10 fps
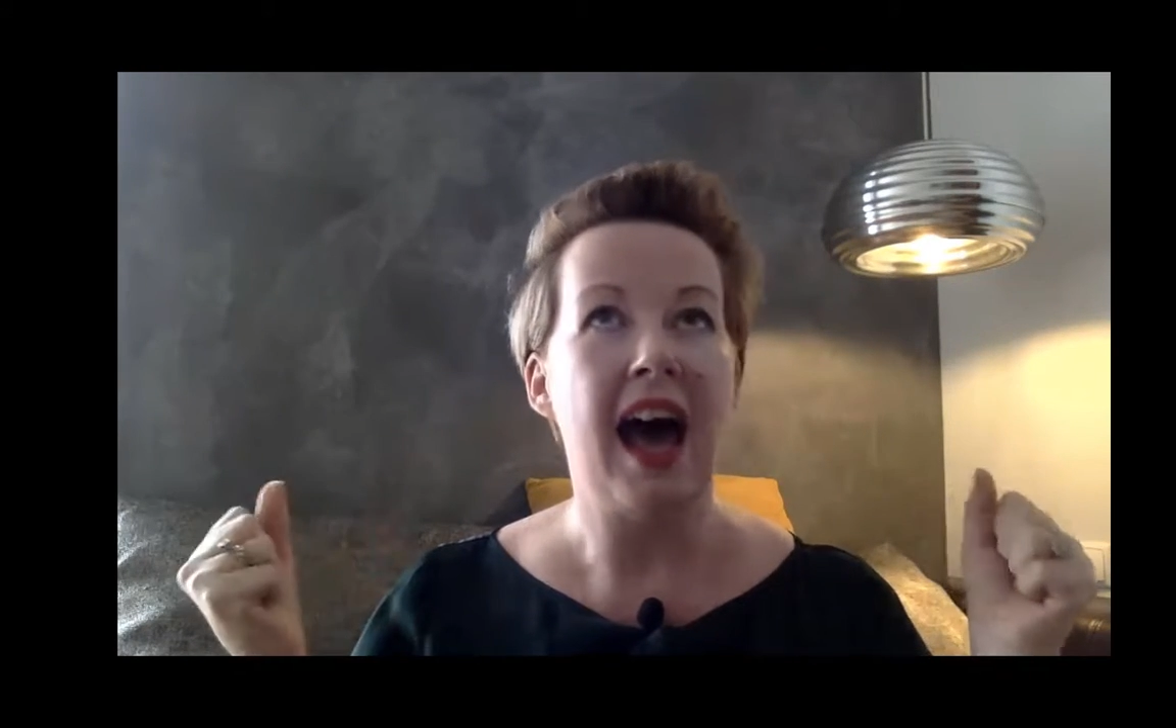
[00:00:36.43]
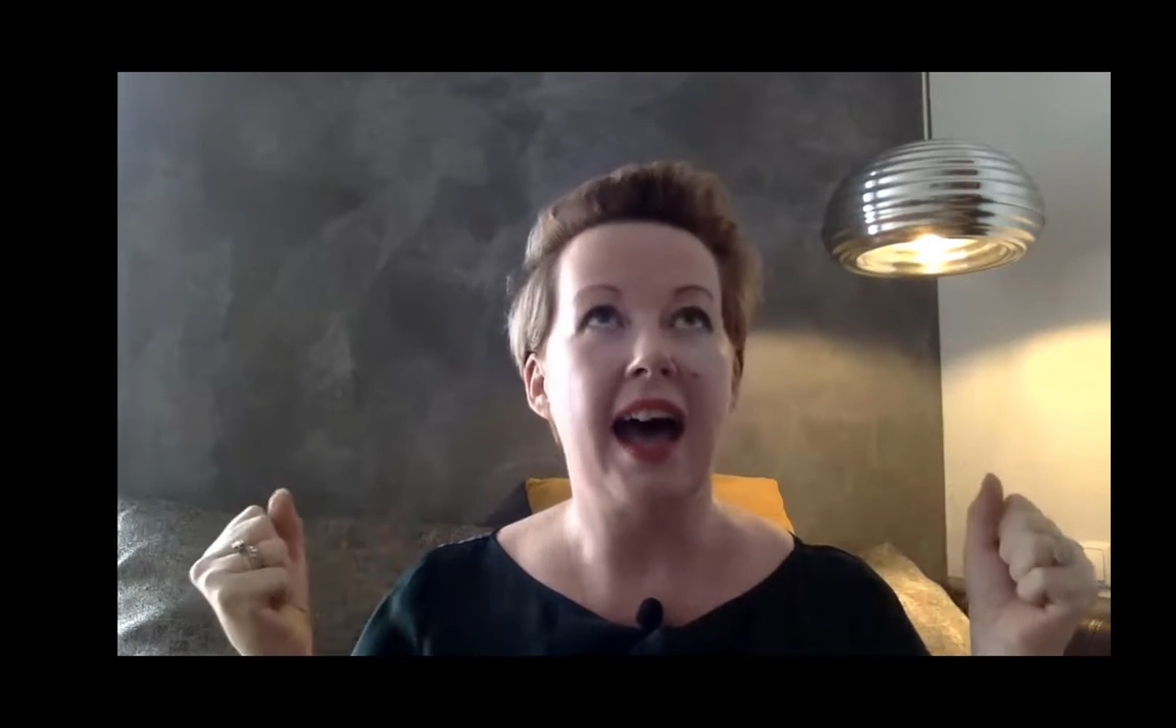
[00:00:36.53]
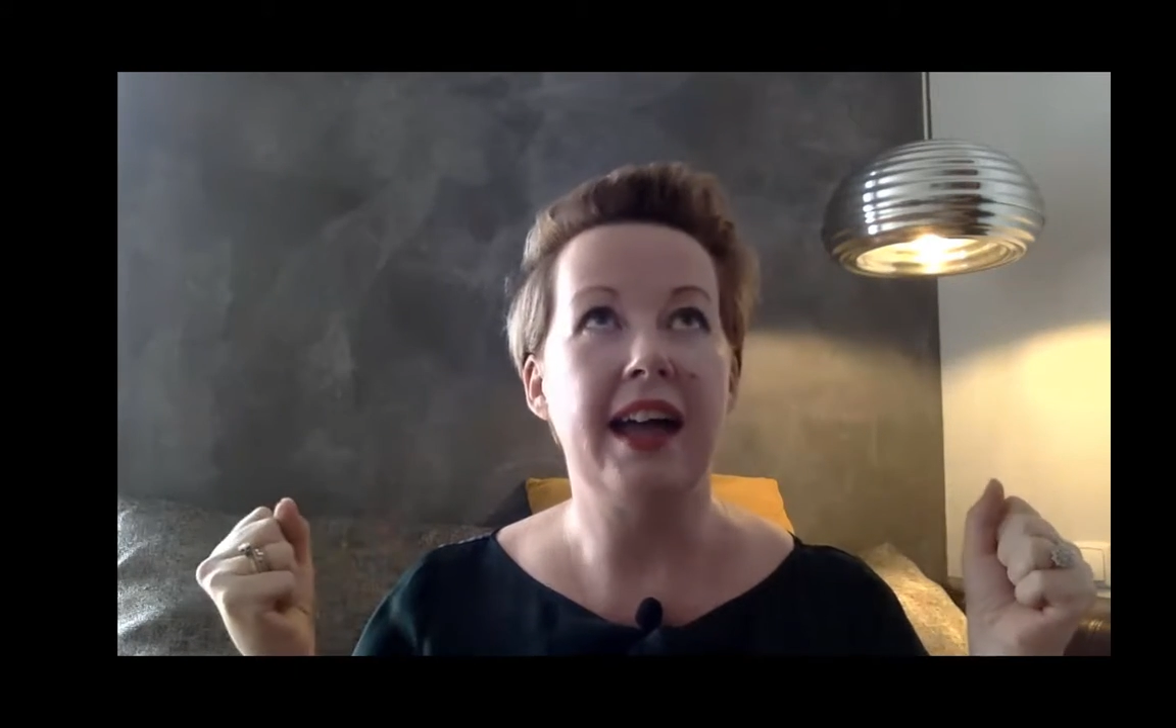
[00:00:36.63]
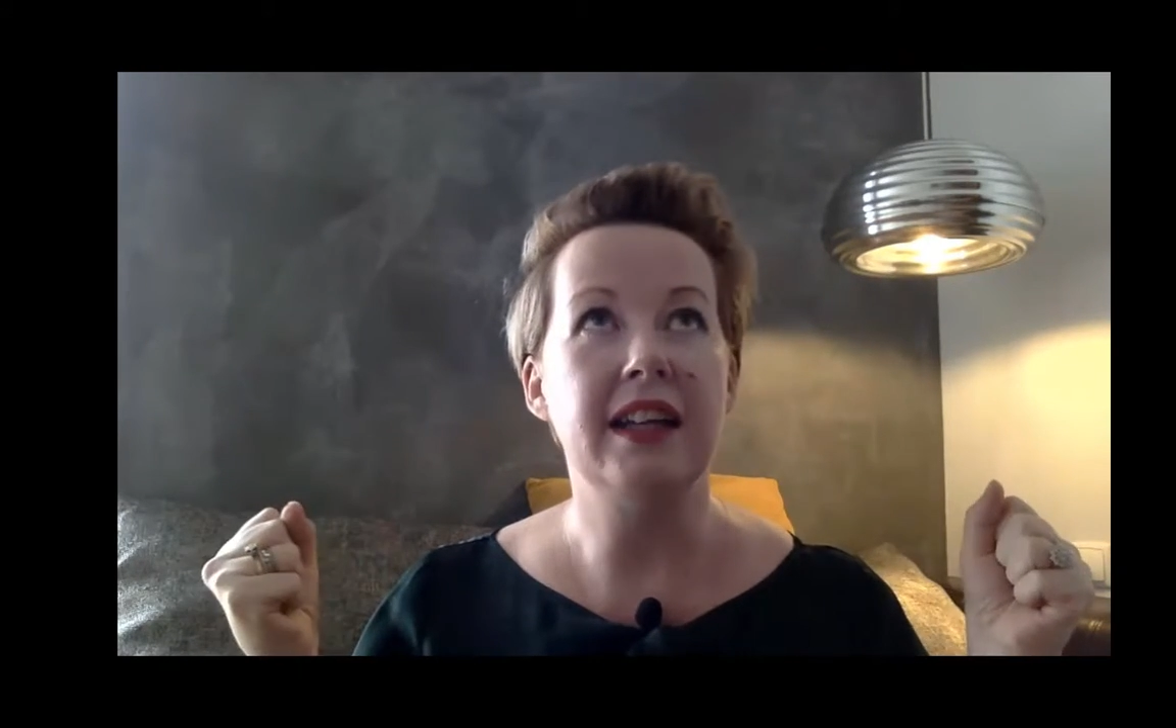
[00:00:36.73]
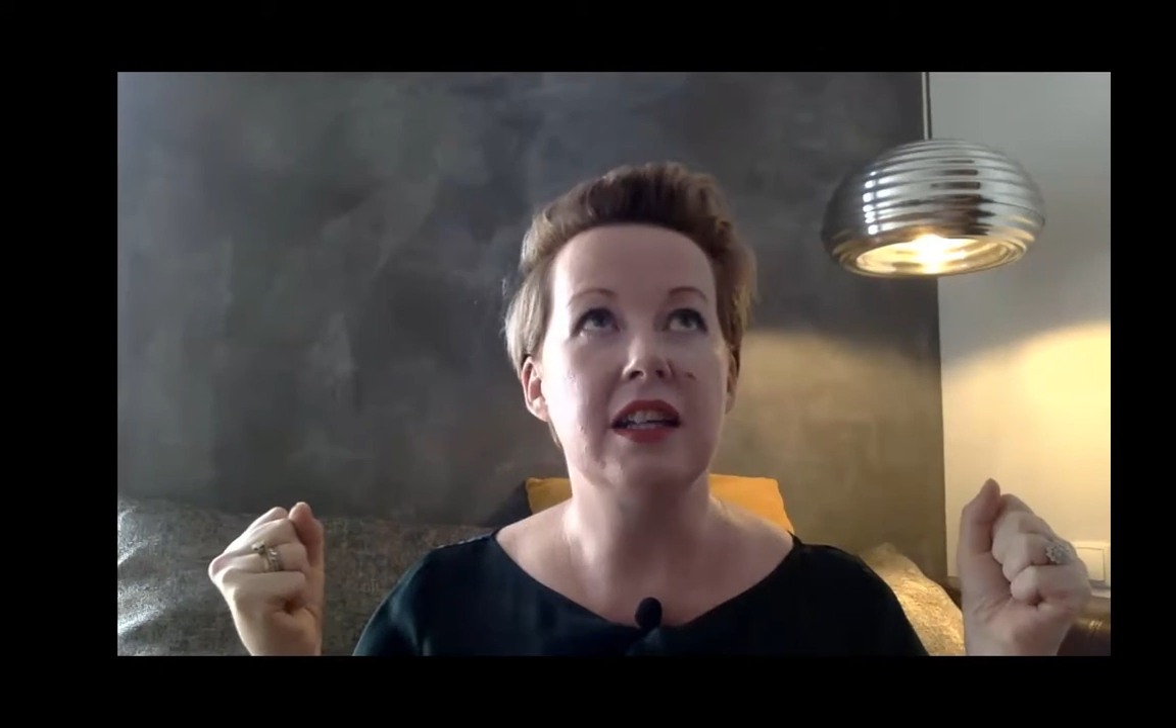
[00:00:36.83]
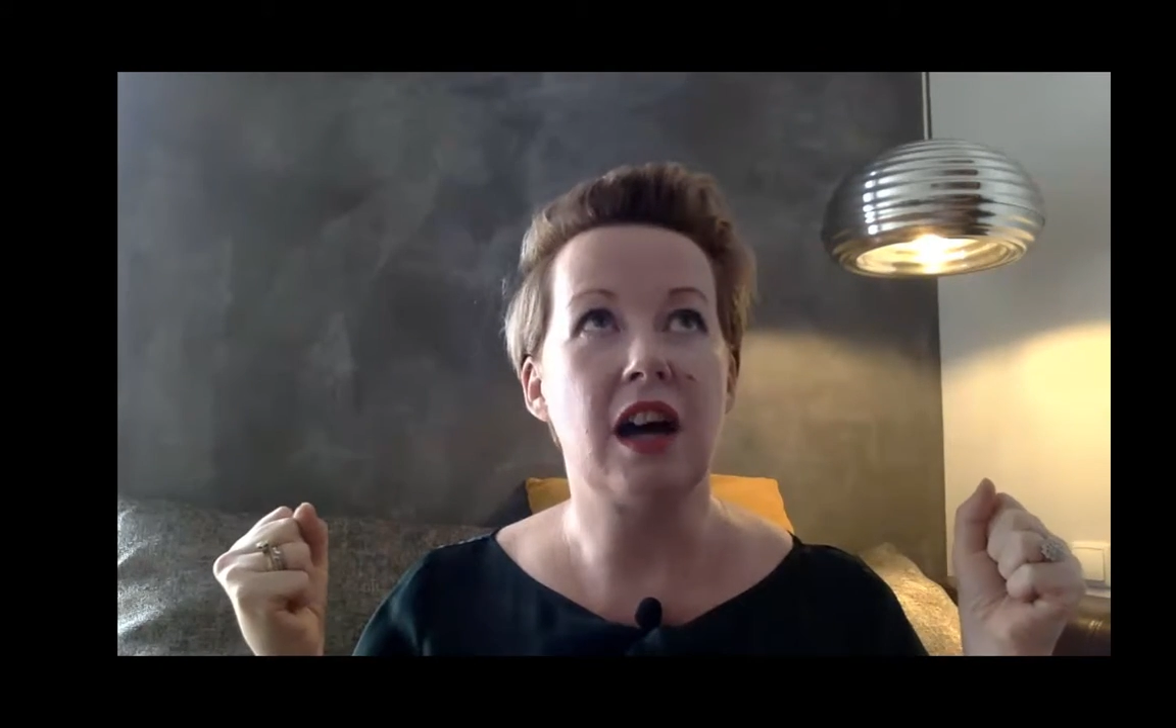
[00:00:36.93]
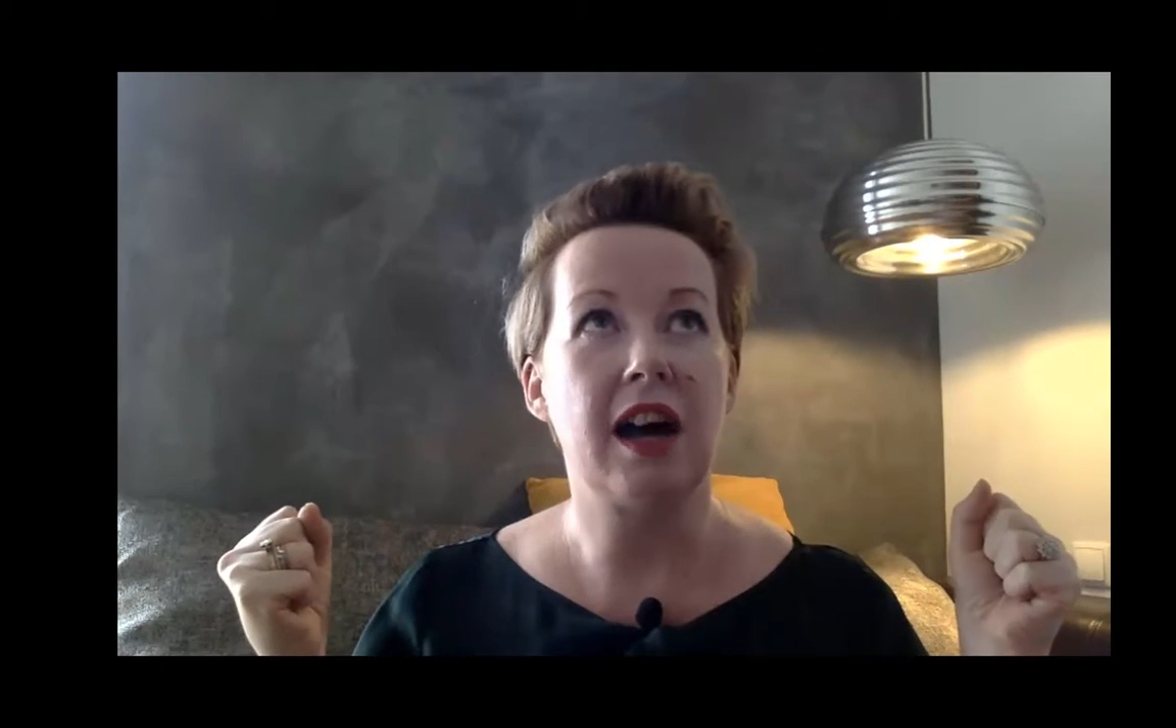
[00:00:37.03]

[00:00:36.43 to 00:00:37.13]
and